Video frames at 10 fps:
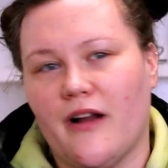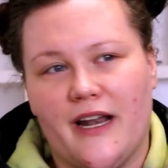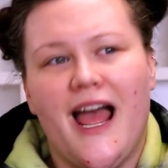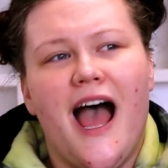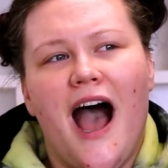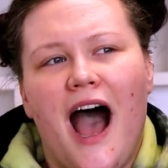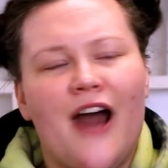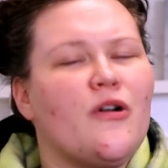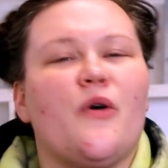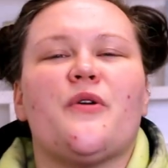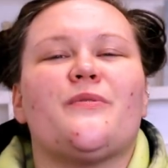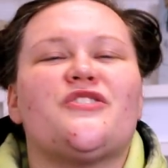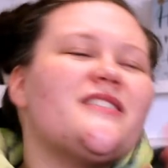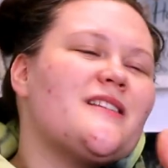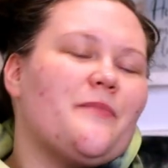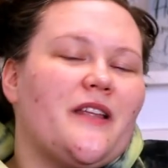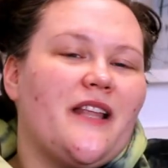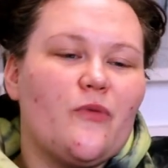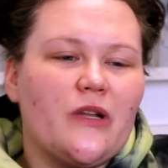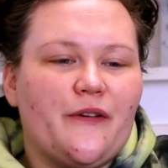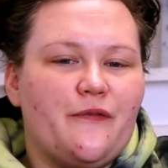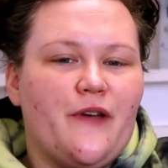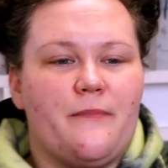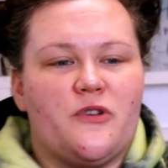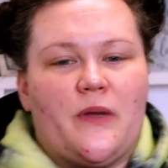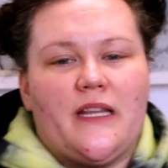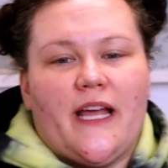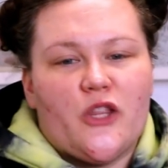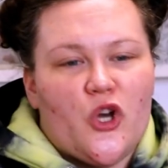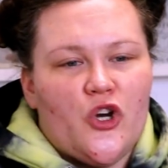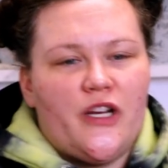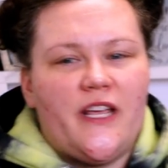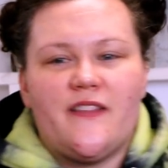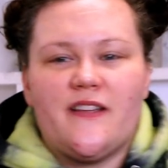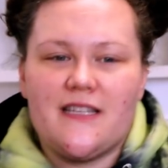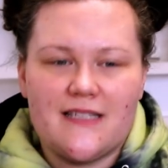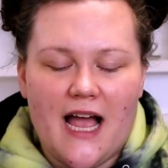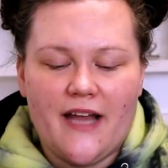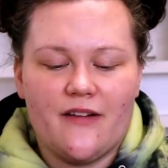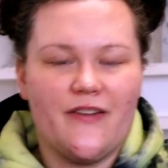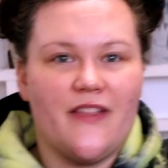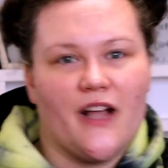And I don't know, there was just something that really fit between like the hoodie, the design of it,